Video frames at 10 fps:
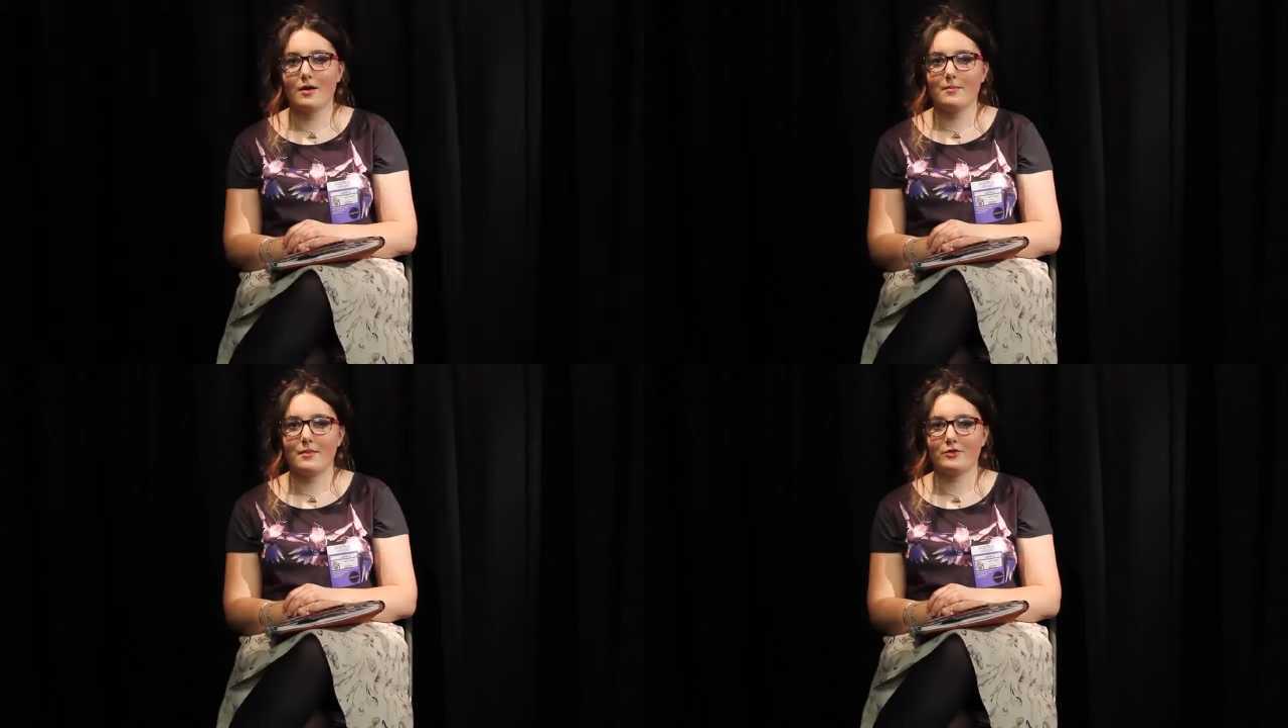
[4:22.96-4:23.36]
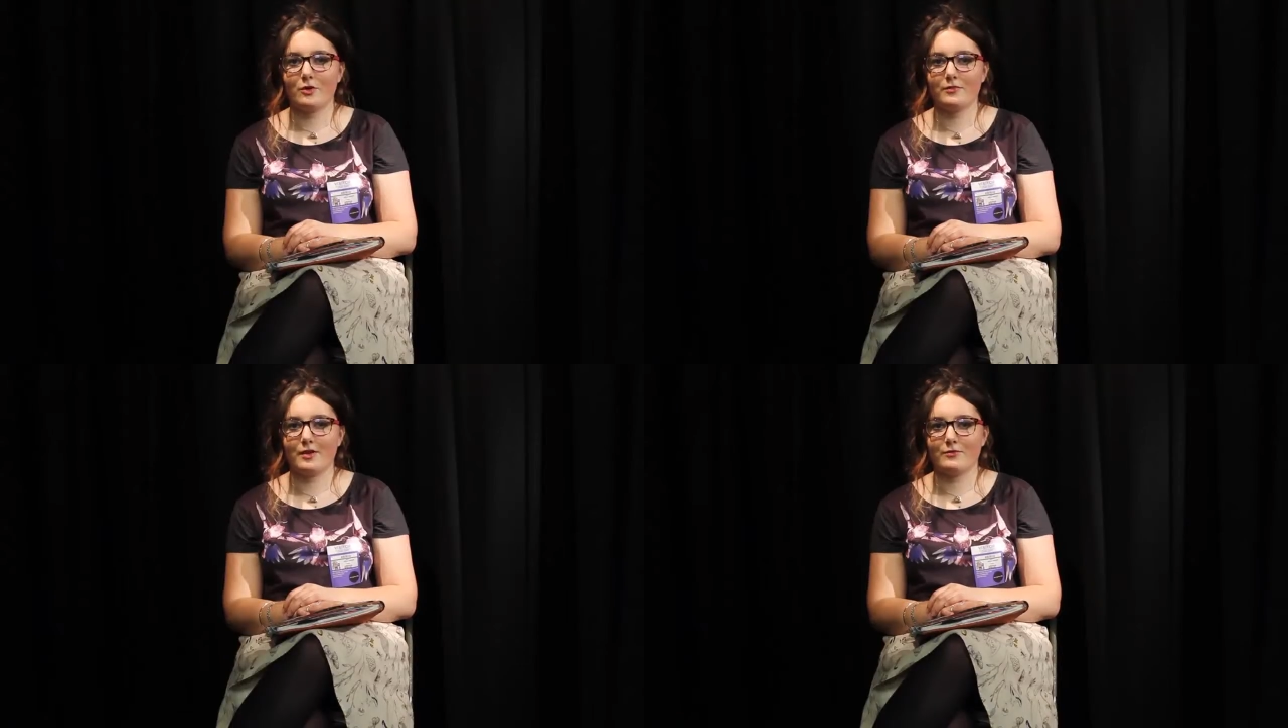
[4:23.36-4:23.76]
My
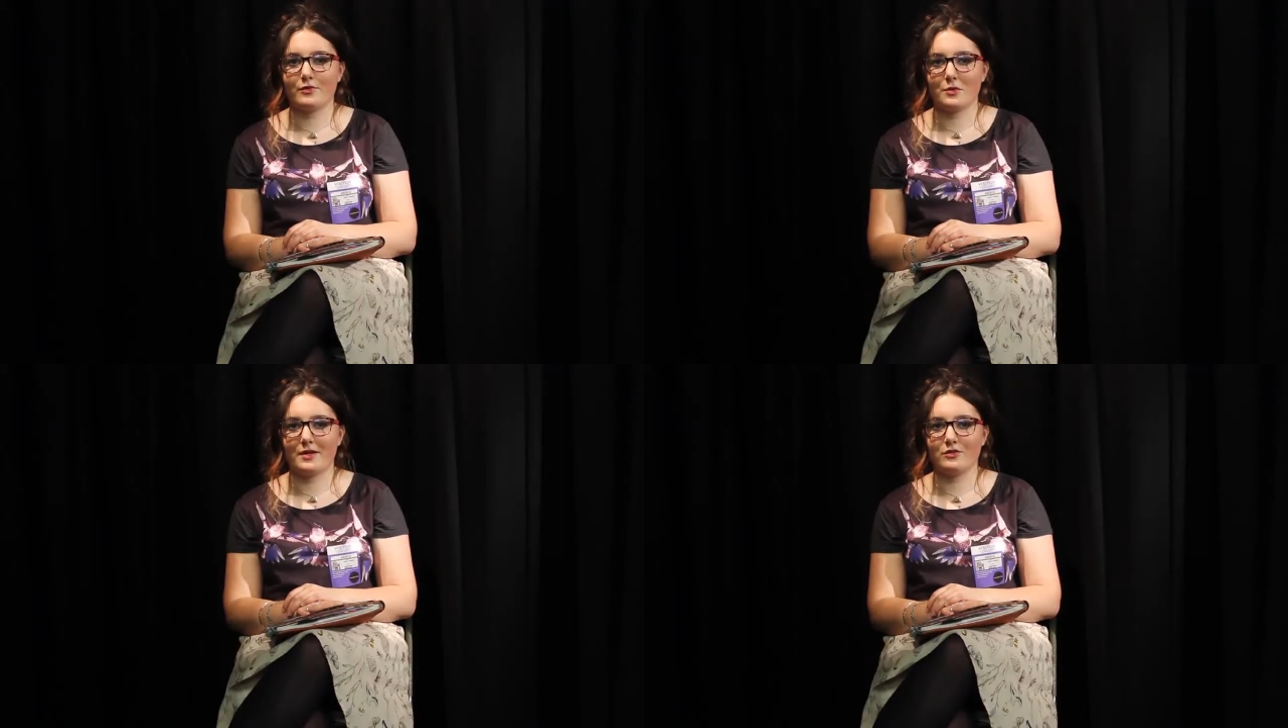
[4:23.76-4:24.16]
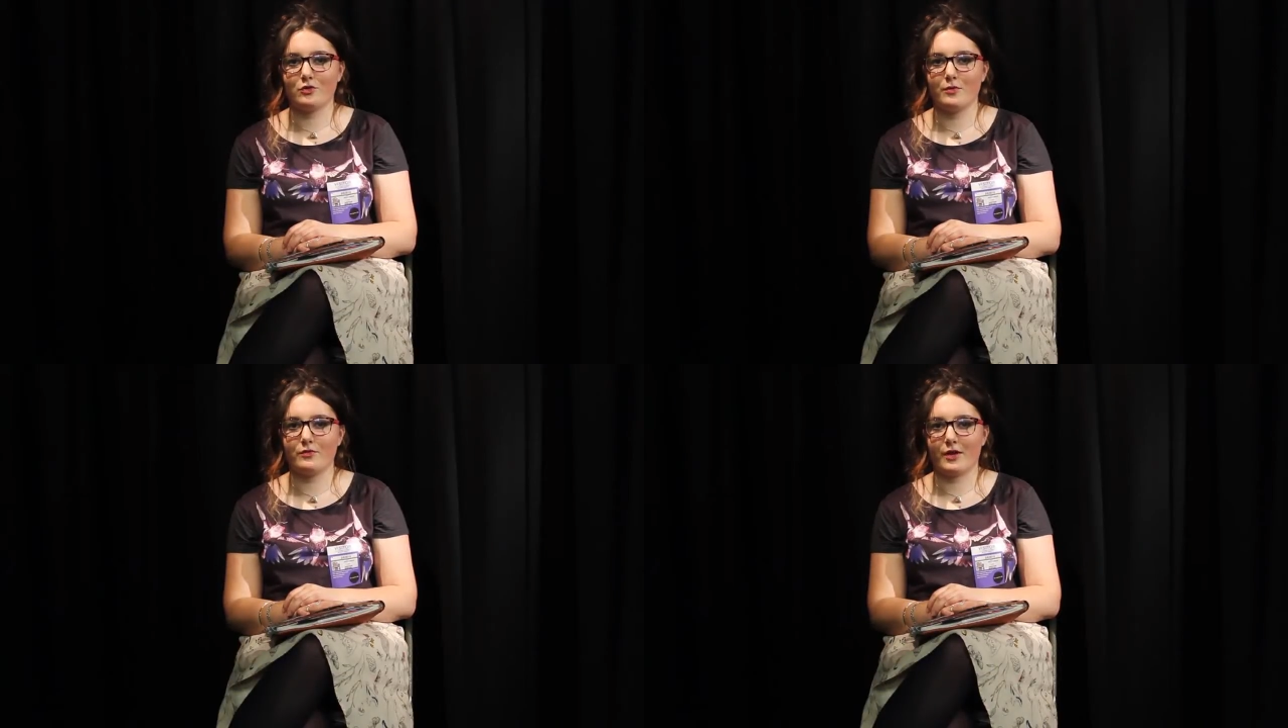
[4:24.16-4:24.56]
top tip for creating
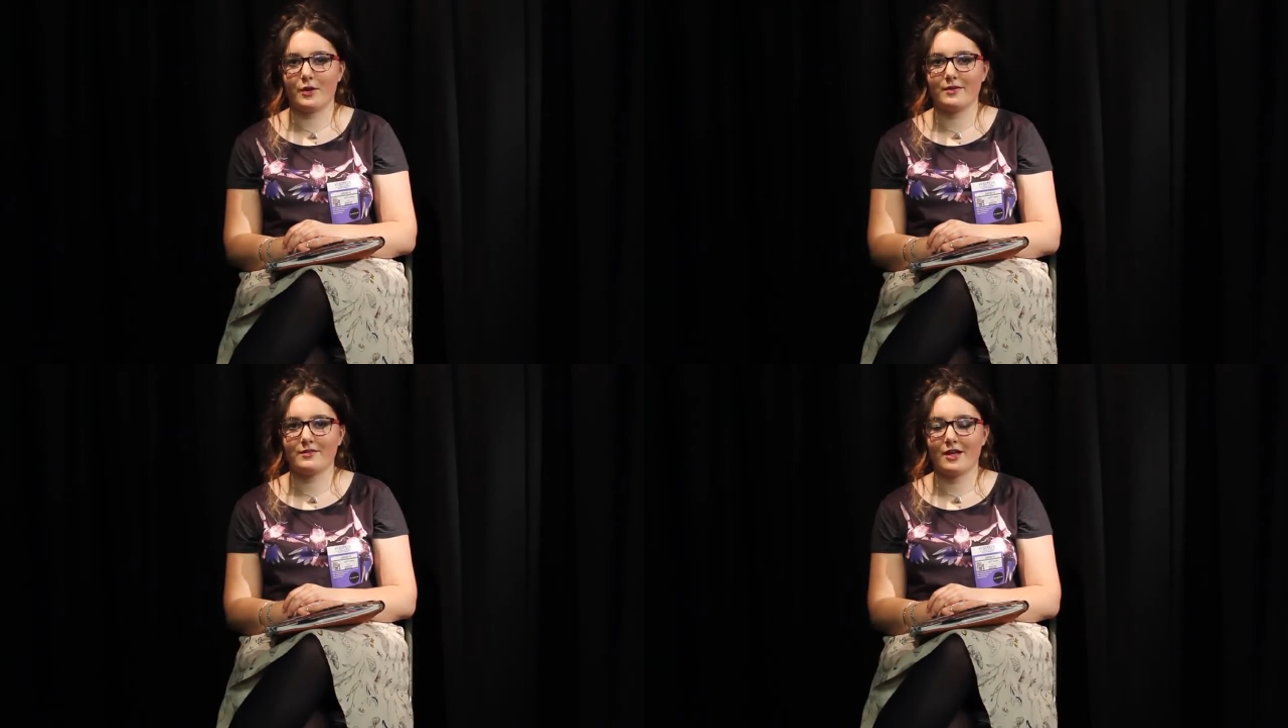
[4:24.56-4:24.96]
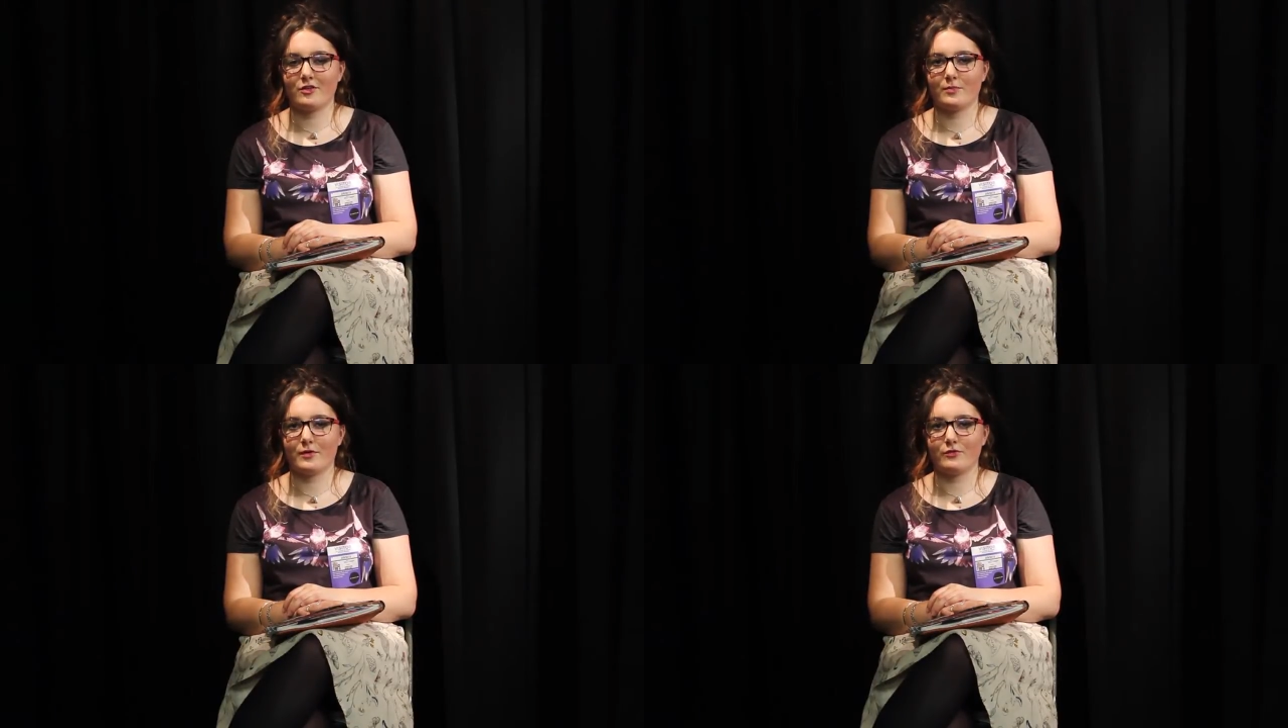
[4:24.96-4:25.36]
your portfolio in a
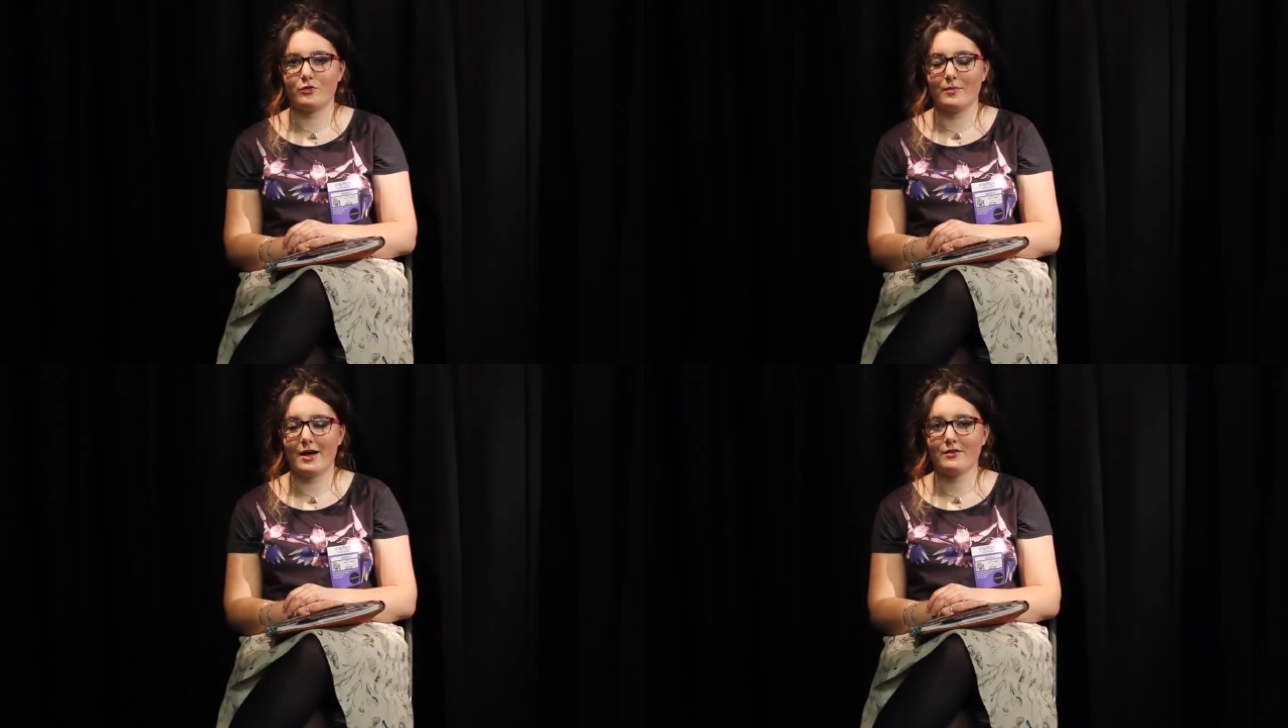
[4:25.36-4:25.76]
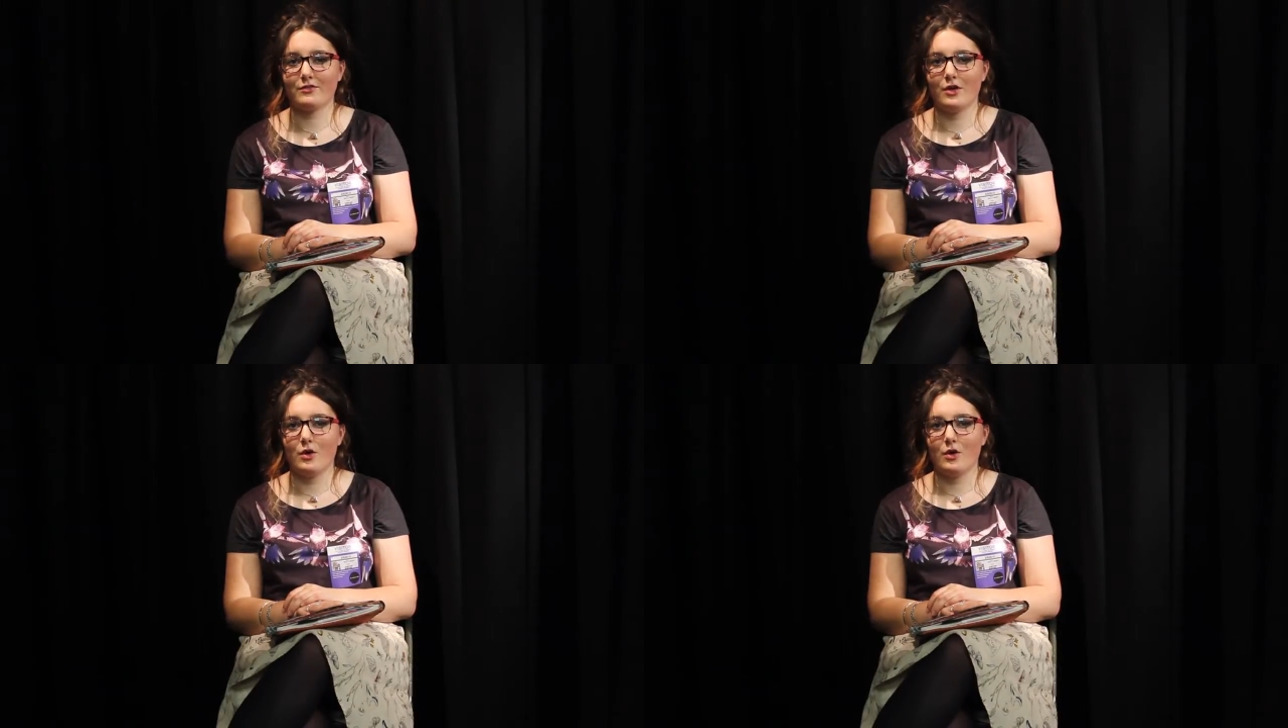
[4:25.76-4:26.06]
sketchbook format